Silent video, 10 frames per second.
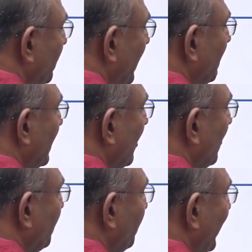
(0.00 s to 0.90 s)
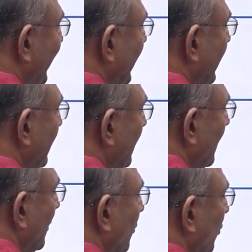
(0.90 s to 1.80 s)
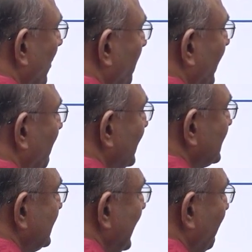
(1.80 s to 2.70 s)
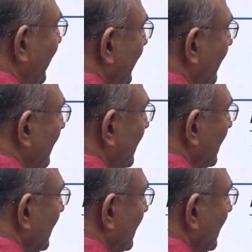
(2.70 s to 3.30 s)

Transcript: power of 5 whole power 7.